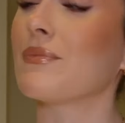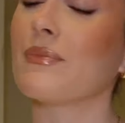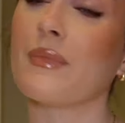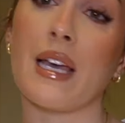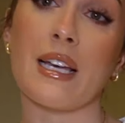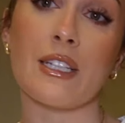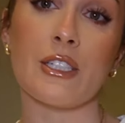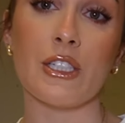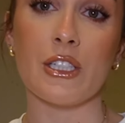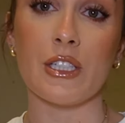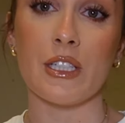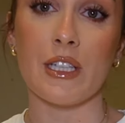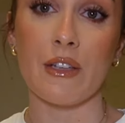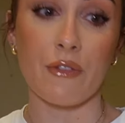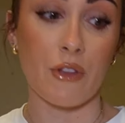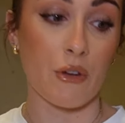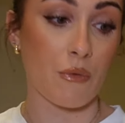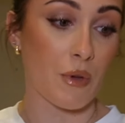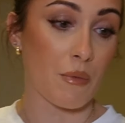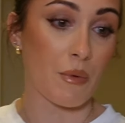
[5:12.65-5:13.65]
I actually don't
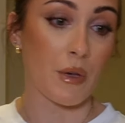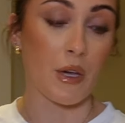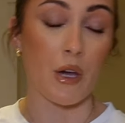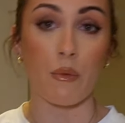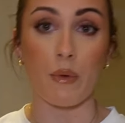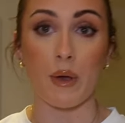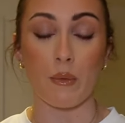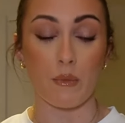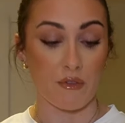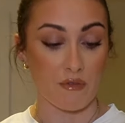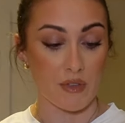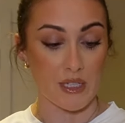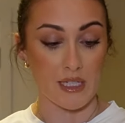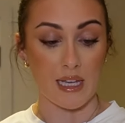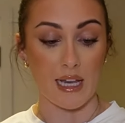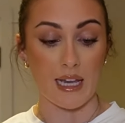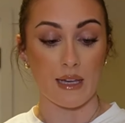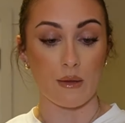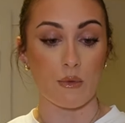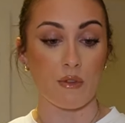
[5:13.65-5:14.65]
even know where we're going. We've
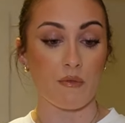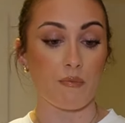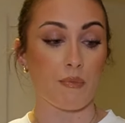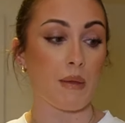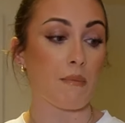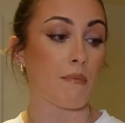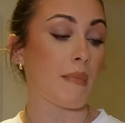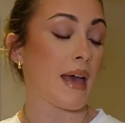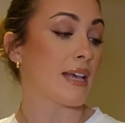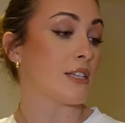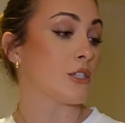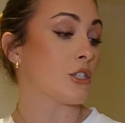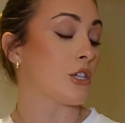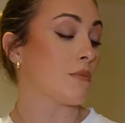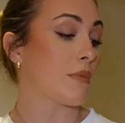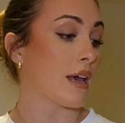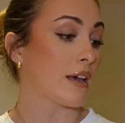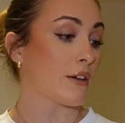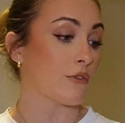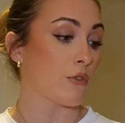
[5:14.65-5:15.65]
decided, we've been messaging
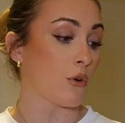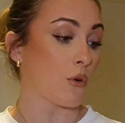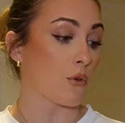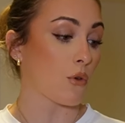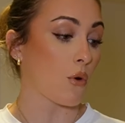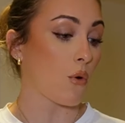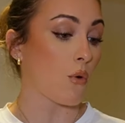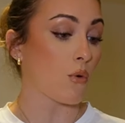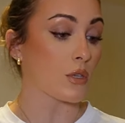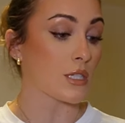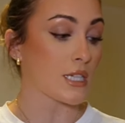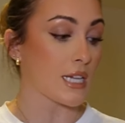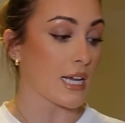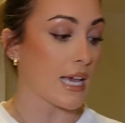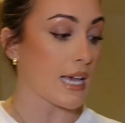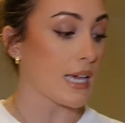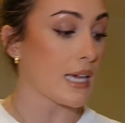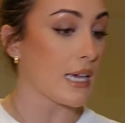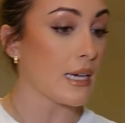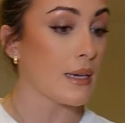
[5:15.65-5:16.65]
back and forth all
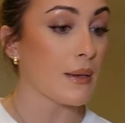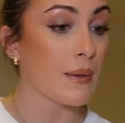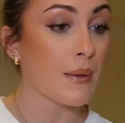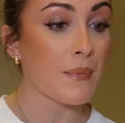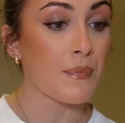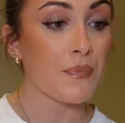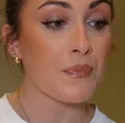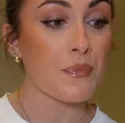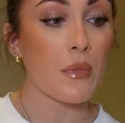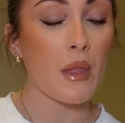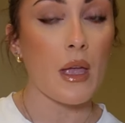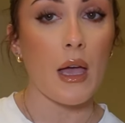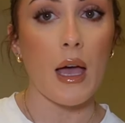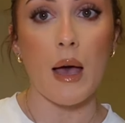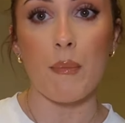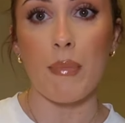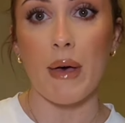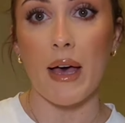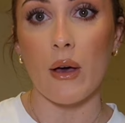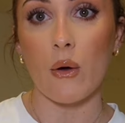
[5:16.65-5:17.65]
day
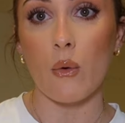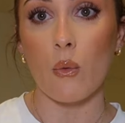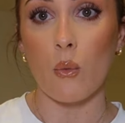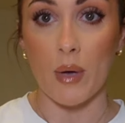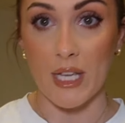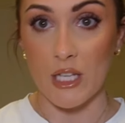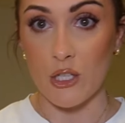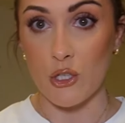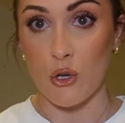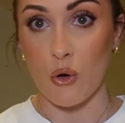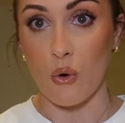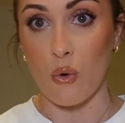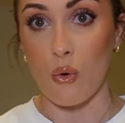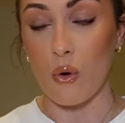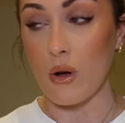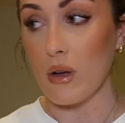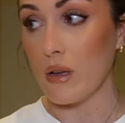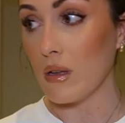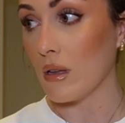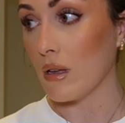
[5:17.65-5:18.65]
about where to
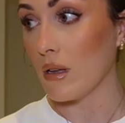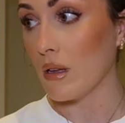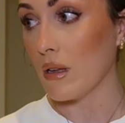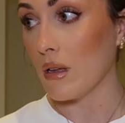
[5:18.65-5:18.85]
go